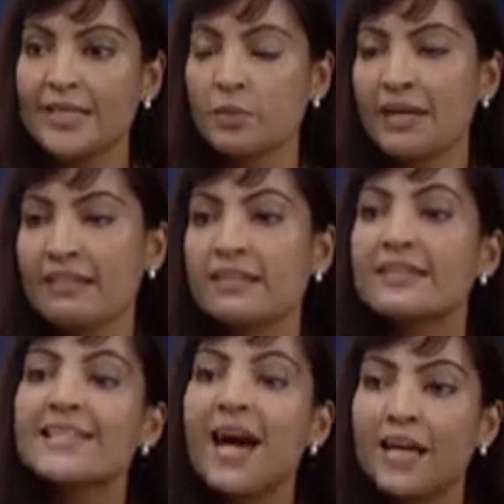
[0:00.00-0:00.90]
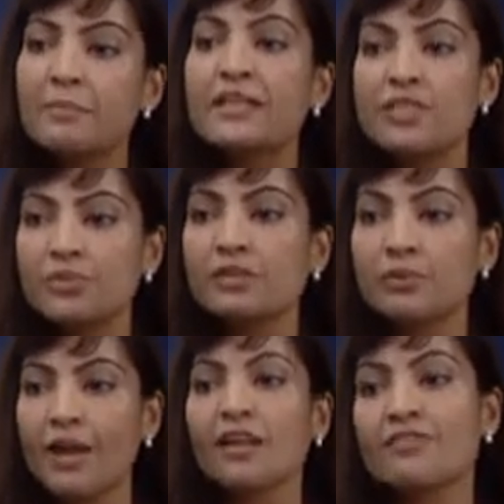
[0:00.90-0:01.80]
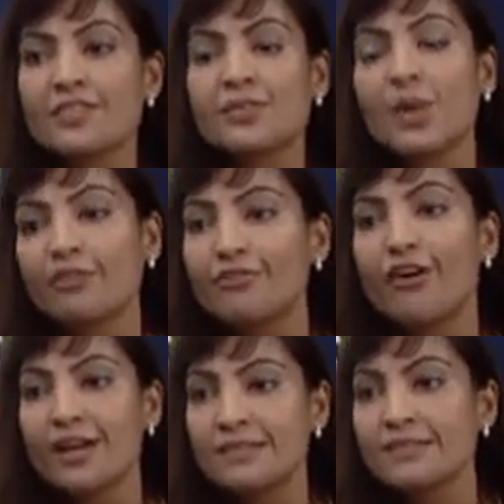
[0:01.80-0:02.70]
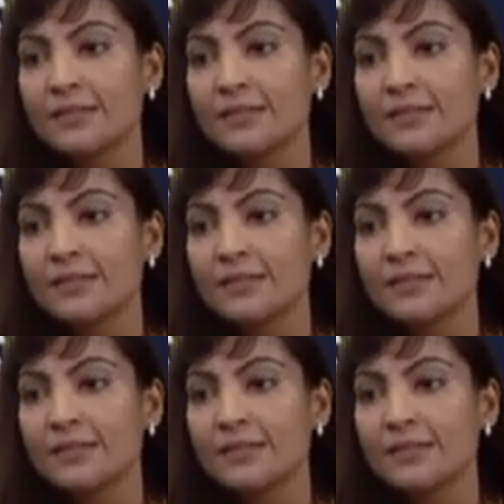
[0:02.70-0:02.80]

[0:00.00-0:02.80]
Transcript: So I think the timing is really relevant as well for us.